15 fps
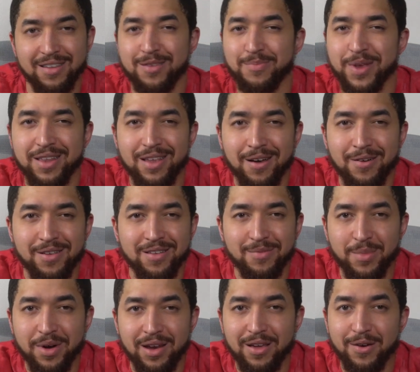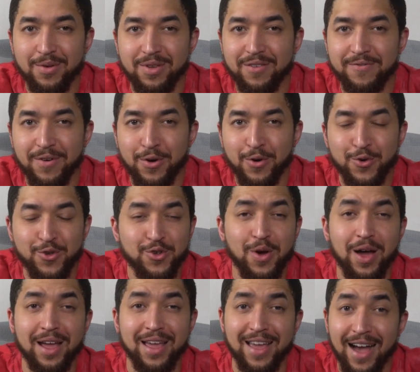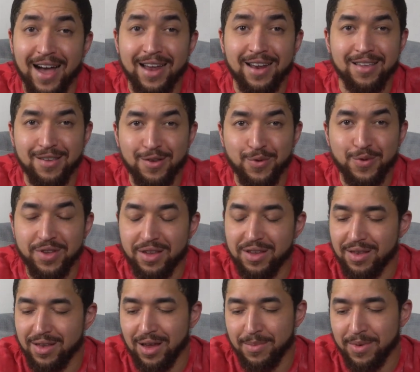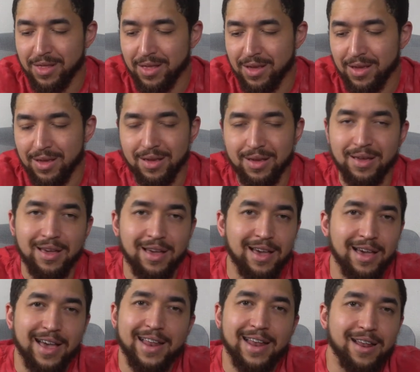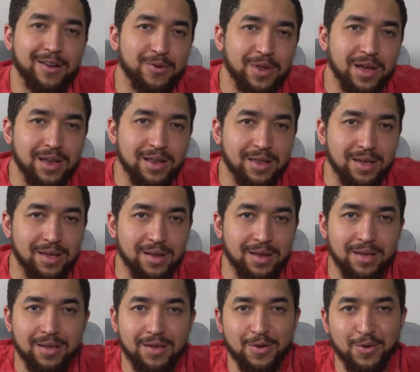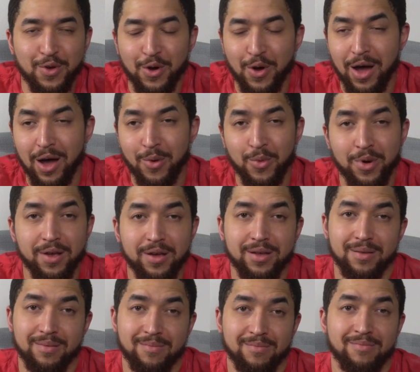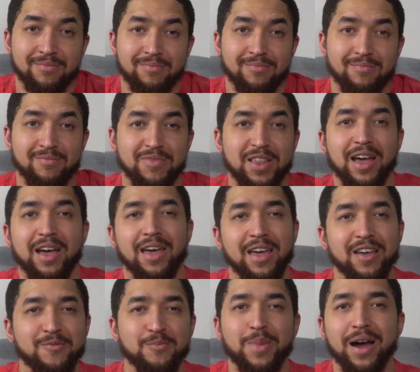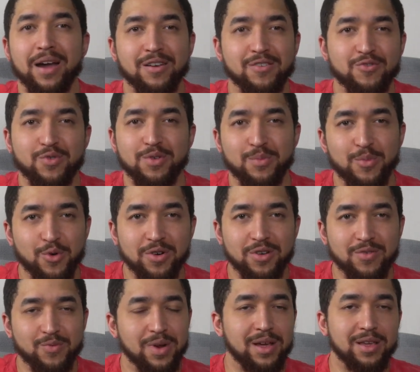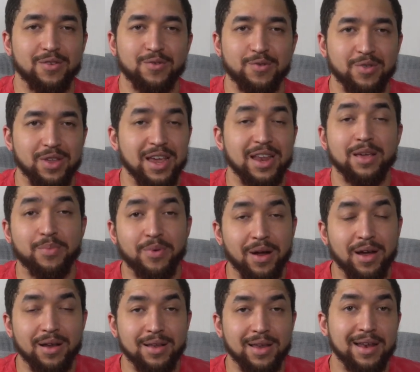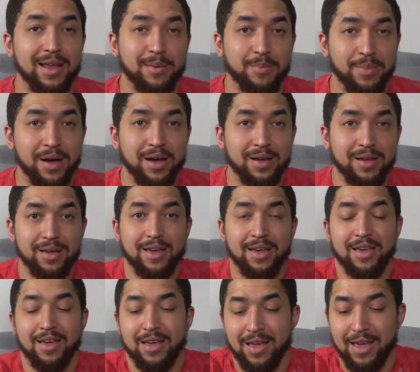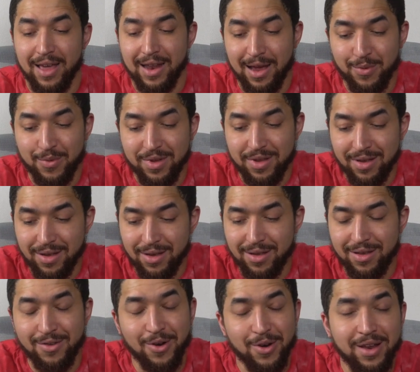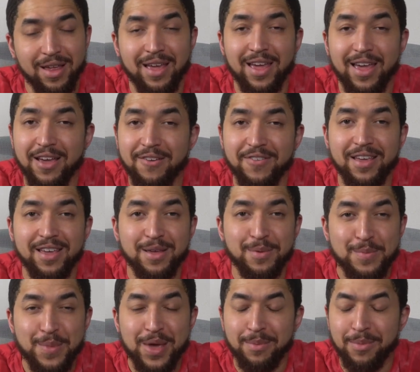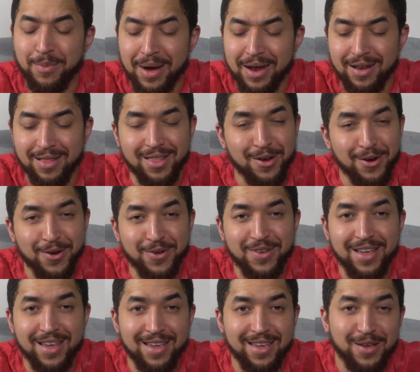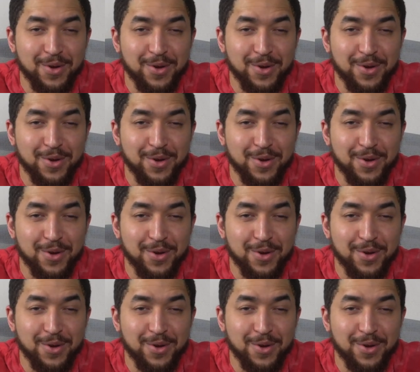spent all this money on this phone, so I gotta use it type of thing. And I don't like that. You know, I wanna not have buyer's remorse when I use any product that I buy. And I was starting to have that maybe by the third day